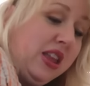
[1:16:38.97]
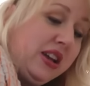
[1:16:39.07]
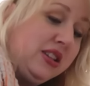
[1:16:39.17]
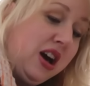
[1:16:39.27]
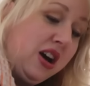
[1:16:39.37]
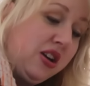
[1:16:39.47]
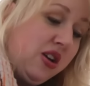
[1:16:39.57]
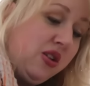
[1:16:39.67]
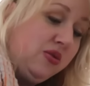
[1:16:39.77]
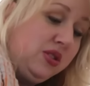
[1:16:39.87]
Like
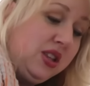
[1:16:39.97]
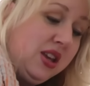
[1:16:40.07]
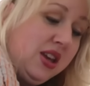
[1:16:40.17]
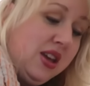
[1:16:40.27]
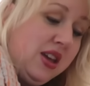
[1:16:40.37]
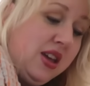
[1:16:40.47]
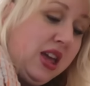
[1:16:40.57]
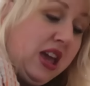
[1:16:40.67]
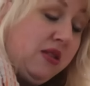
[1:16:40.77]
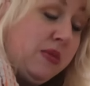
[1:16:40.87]
tacos
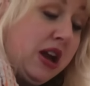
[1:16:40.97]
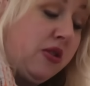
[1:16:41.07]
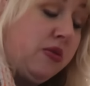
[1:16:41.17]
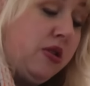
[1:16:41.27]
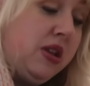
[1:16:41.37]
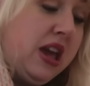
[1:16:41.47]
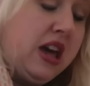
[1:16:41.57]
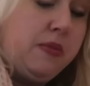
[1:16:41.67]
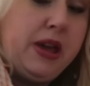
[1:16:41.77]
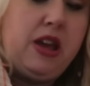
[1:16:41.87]
and macaroni
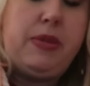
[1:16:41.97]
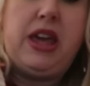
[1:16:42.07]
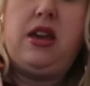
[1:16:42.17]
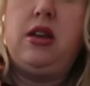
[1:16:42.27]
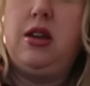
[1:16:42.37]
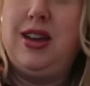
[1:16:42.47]
had a baby.